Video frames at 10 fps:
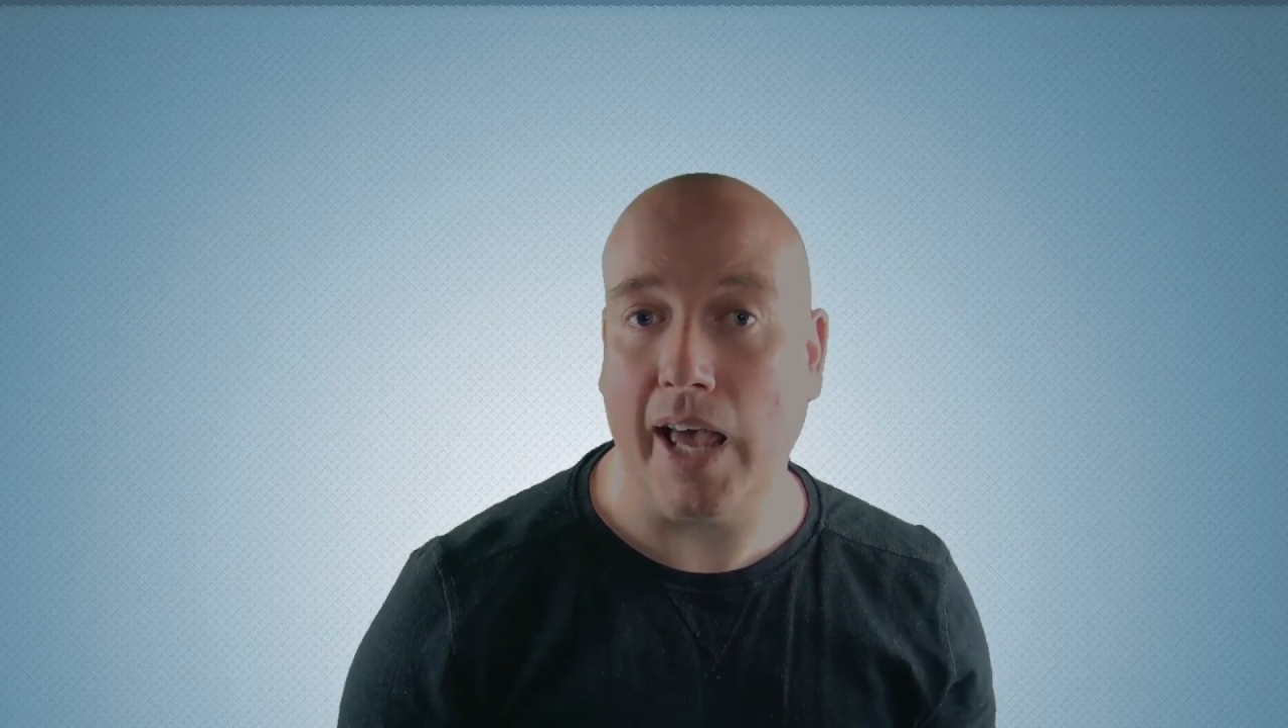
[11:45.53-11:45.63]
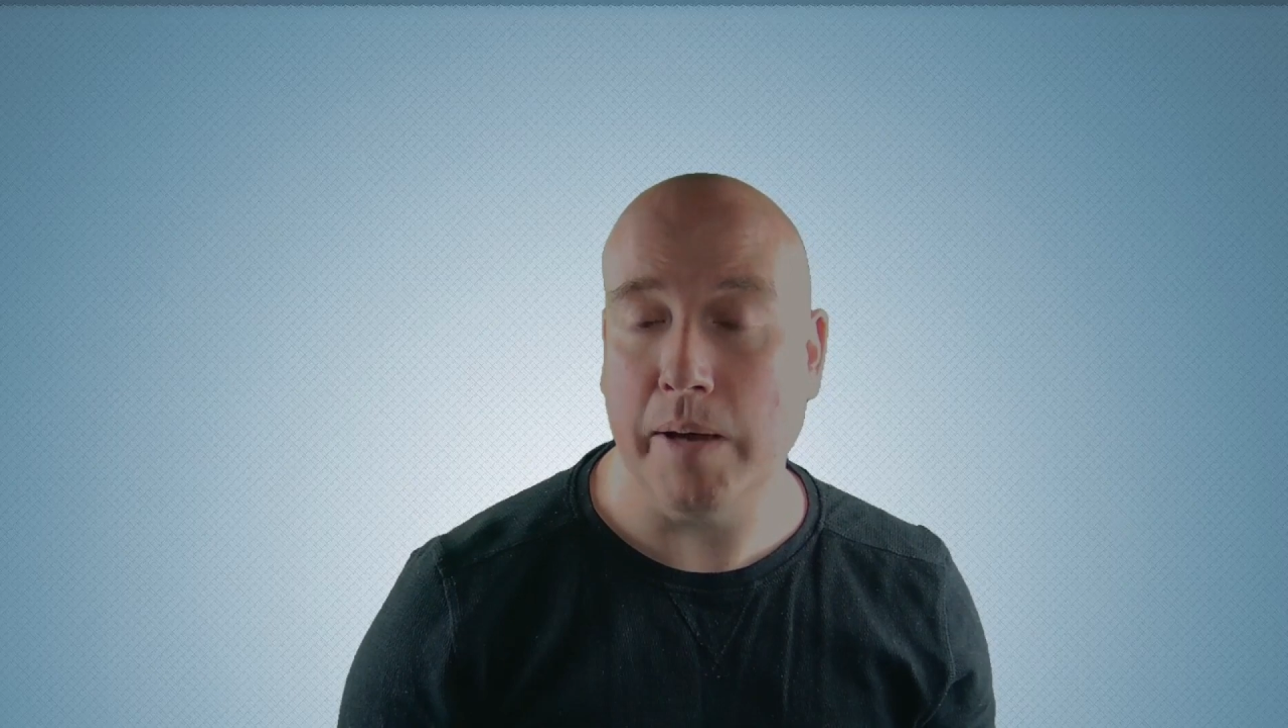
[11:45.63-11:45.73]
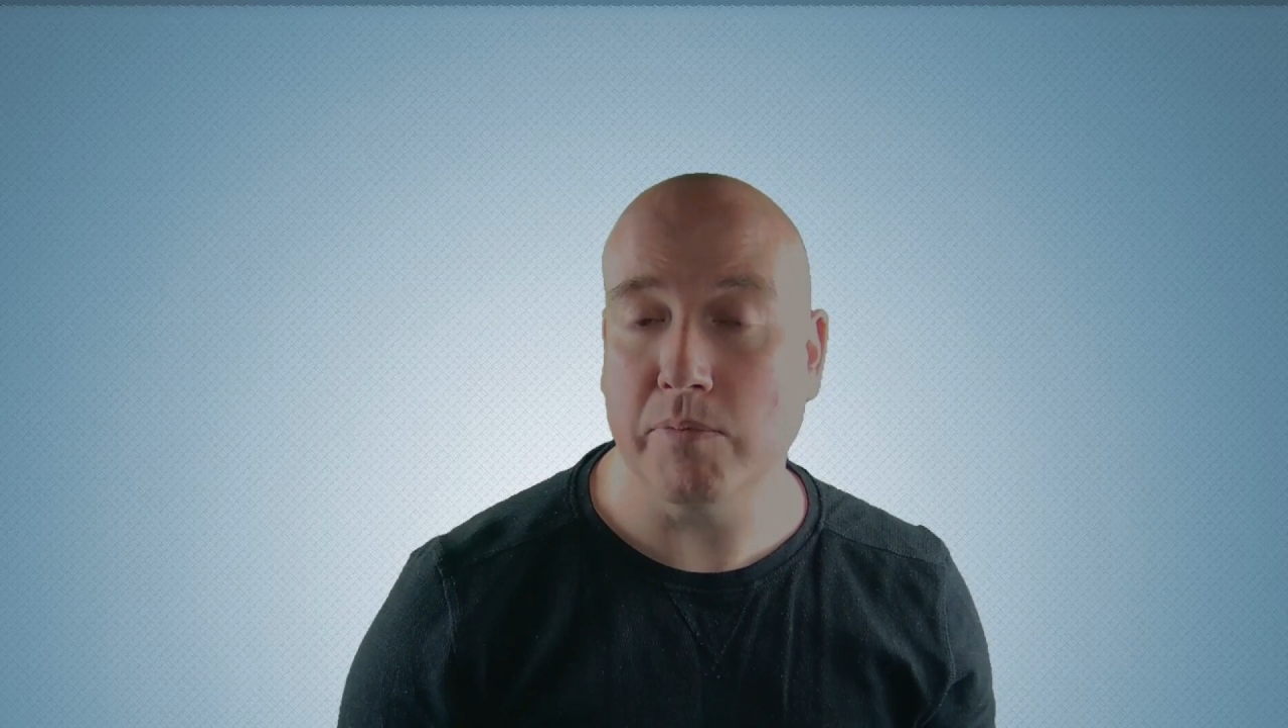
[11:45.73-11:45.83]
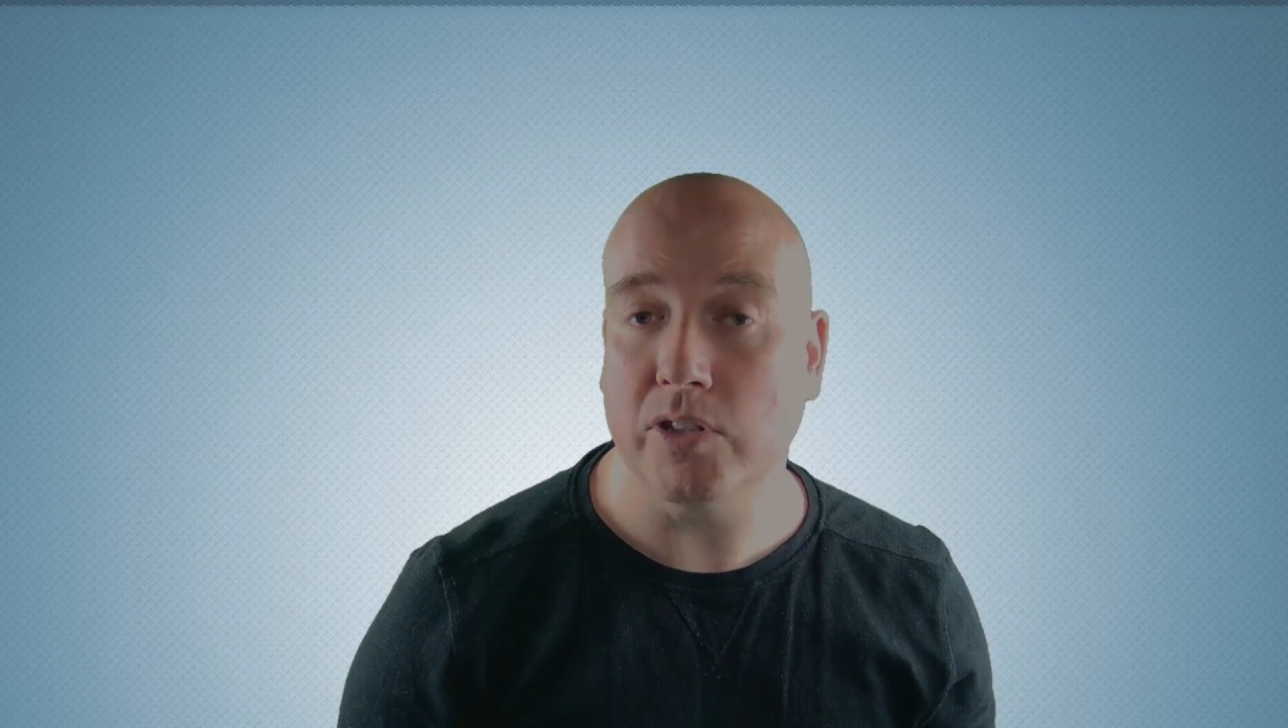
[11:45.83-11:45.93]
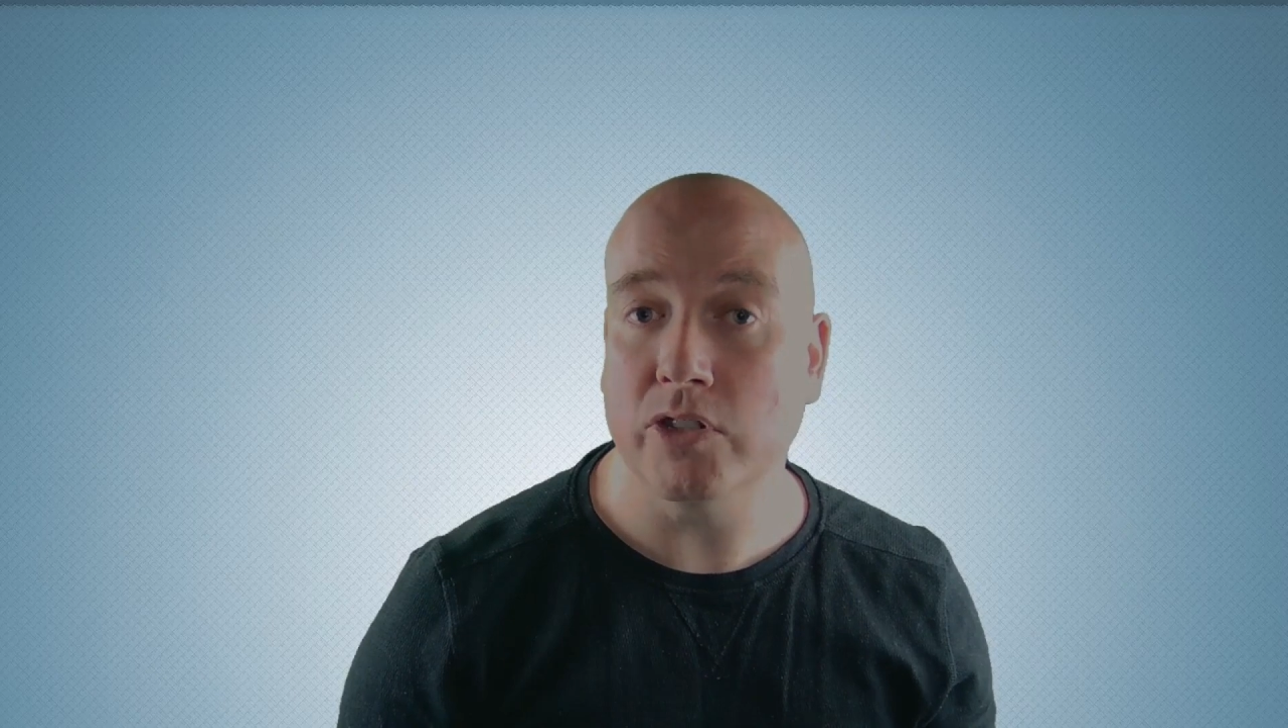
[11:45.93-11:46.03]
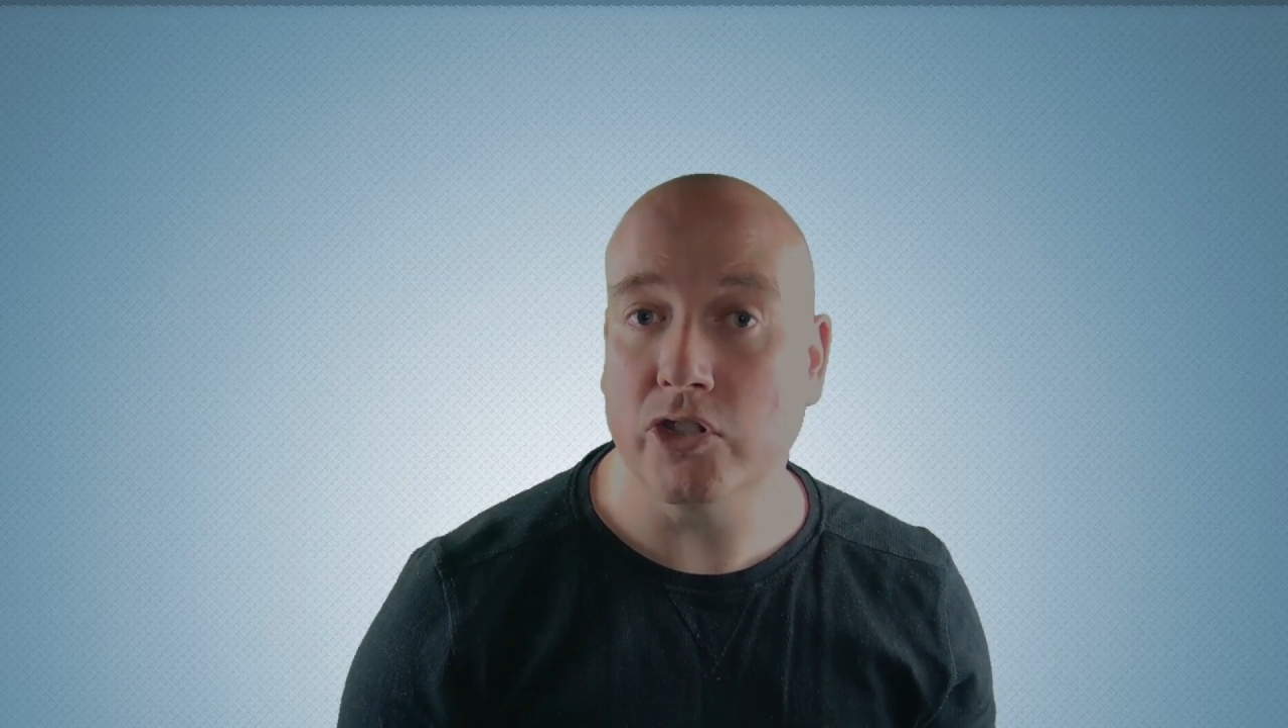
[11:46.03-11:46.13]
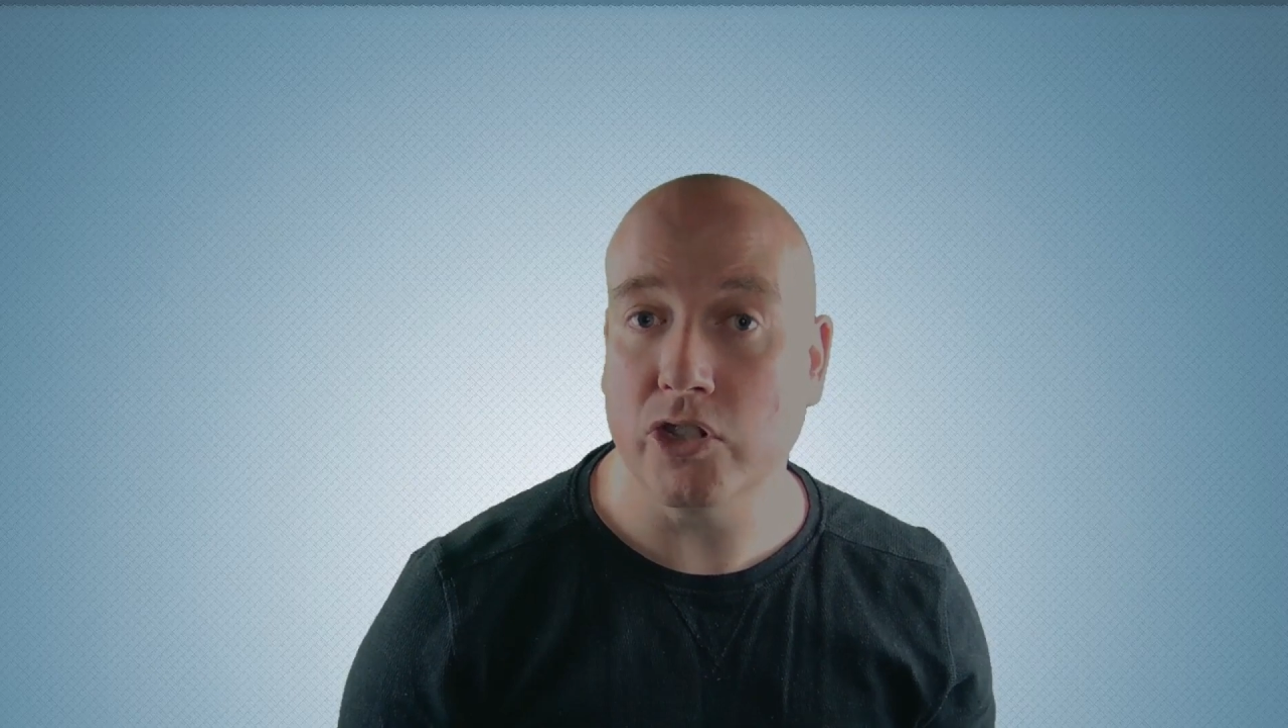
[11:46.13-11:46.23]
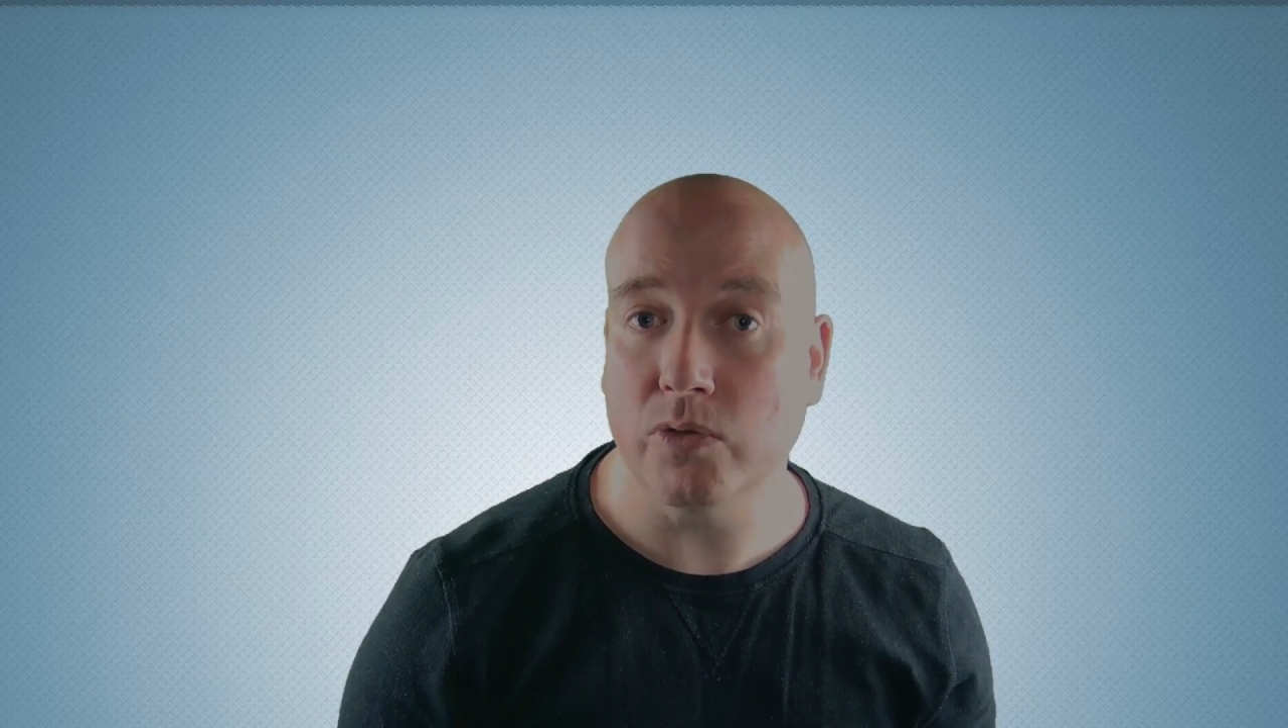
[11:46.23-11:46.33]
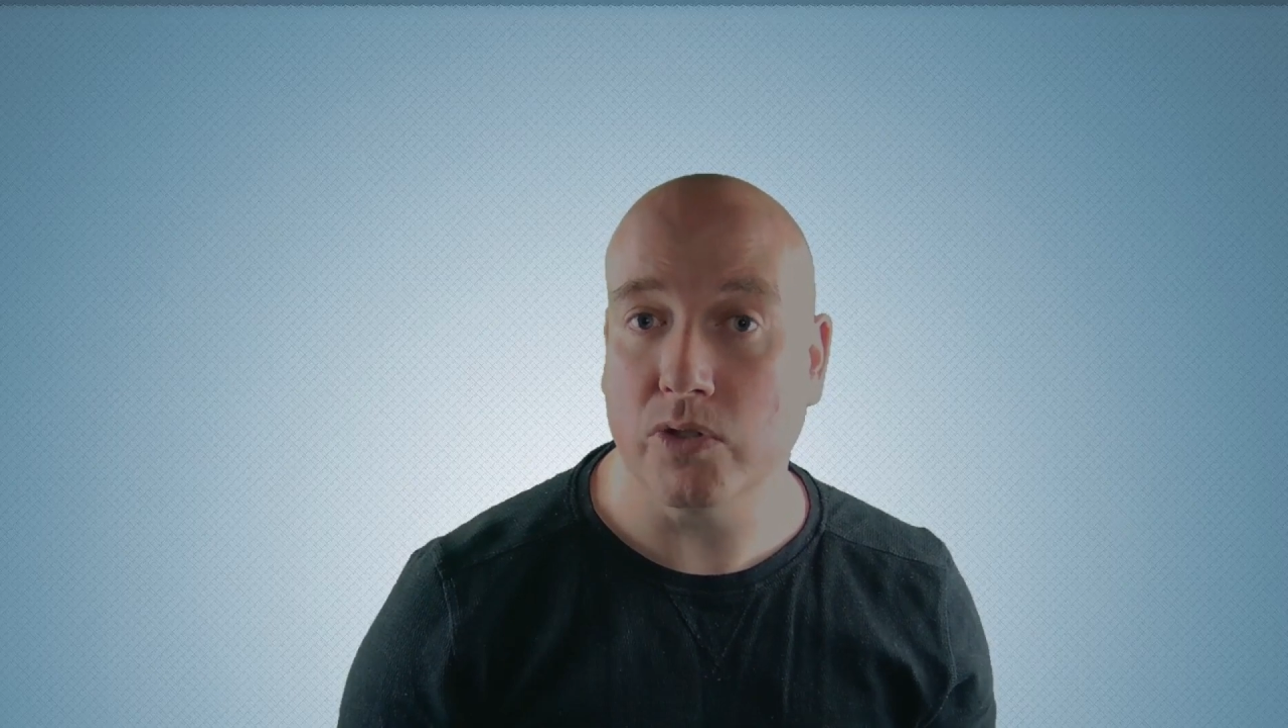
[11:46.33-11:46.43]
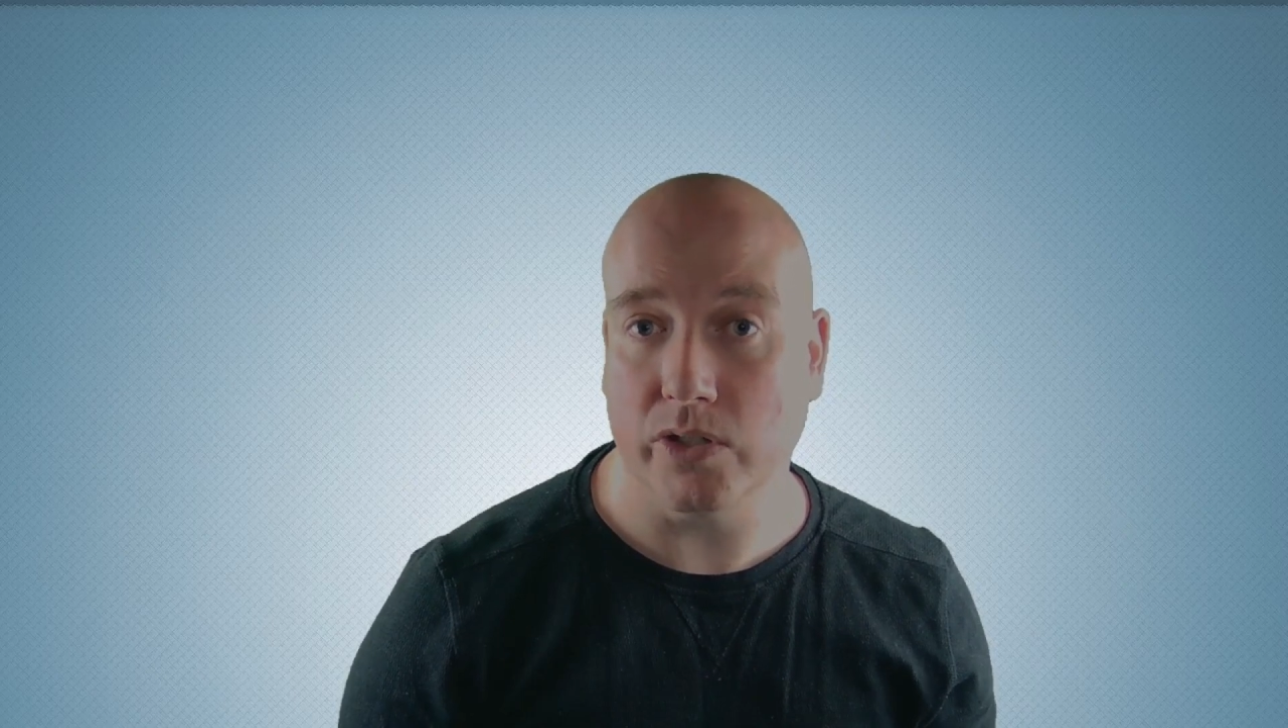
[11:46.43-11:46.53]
aims to reduce